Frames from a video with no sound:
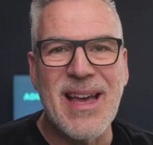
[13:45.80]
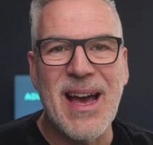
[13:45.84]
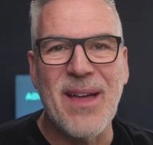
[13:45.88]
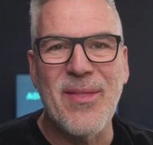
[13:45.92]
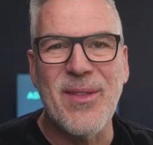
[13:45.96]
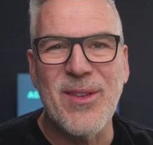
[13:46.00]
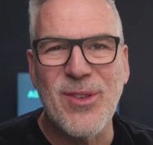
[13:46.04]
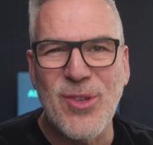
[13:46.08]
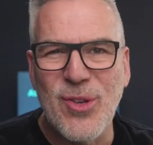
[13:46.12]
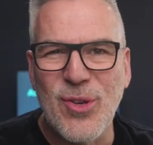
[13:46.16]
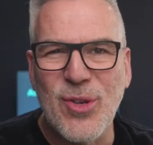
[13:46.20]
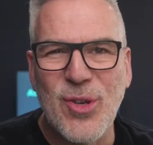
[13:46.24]

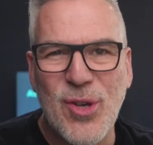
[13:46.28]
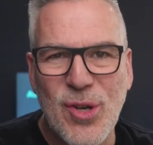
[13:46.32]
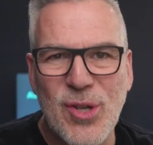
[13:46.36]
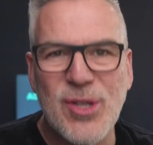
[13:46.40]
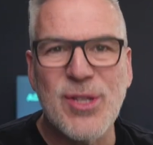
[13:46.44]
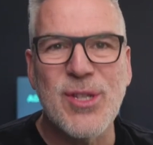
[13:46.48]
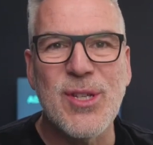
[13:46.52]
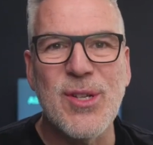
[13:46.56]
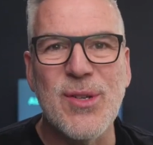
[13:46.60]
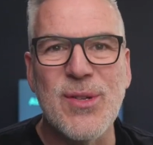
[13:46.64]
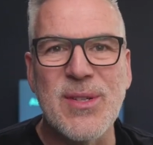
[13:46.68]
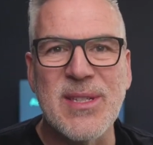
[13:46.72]
that you
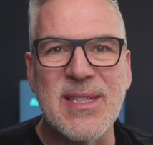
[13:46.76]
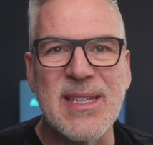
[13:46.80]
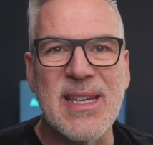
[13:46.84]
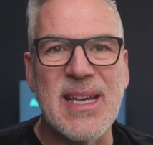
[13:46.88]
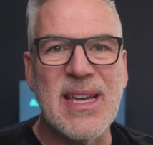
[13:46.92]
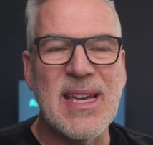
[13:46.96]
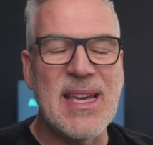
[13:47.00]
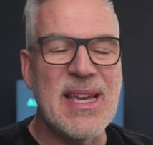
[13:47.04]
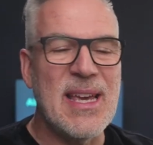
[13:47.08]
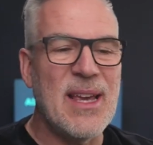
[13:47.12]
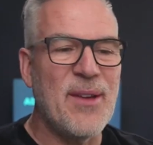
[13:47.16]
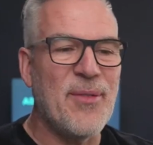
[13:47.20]
could use
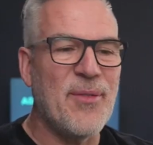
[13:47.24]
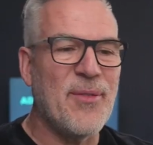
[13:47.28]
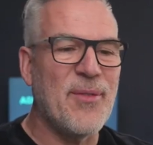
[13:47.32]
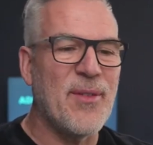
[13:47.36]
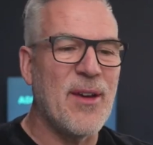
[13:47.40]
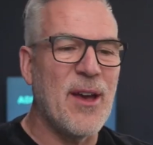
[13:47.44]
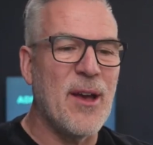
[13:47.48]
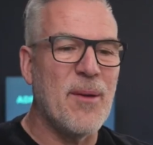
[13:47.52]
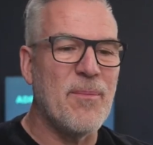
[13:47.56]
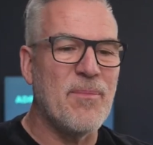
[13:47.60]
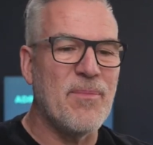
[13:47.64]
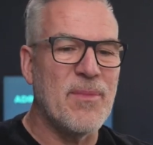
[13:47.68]
it if
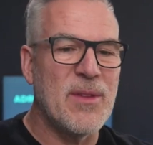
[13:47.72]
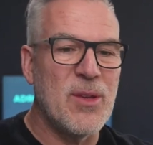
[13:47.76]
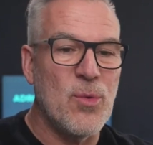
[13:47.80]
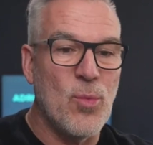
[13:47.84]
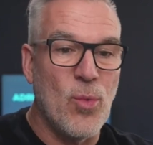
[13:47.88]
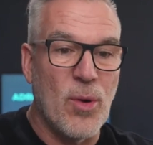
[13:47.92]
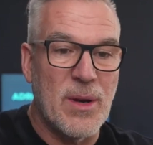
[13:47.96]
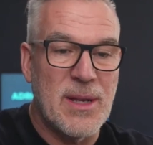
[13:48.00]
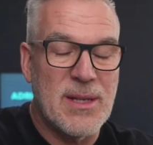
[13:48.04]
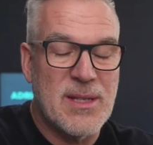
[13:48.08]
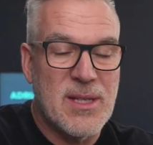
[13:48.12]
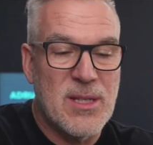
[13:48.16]
you
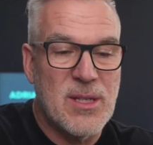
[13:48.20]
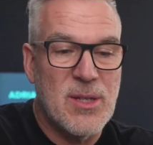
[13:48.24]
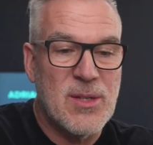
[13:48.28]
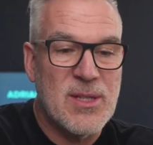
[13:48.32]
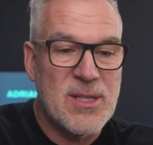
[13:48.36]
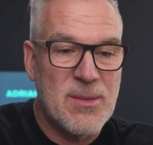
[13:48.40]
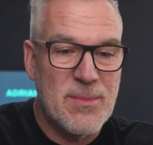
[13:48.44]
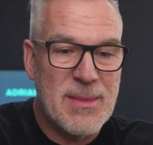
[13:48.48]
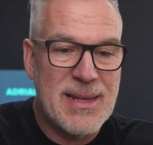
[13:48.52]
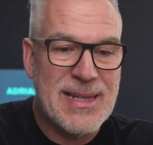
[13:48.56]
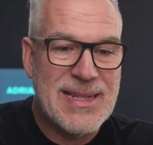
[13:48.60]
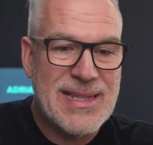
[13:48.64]
wanted to do
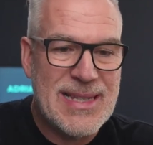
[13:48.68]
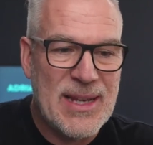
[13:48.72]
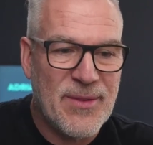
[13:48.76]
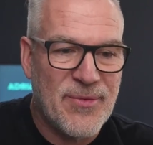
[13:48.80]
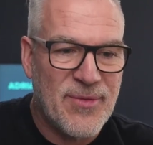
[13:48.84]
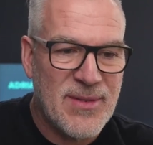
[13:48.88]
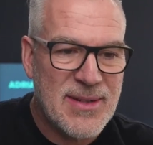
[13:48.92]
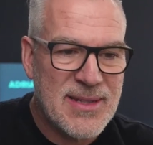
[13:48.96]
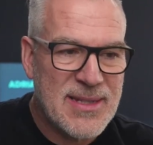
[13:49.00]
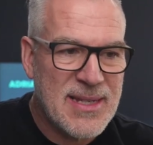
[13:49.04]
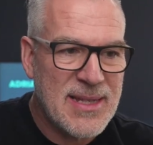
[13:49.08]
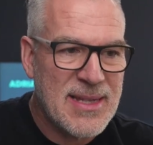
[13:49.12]
something
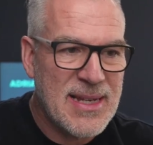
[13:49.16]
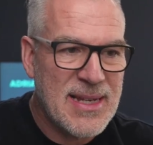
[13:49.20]
different to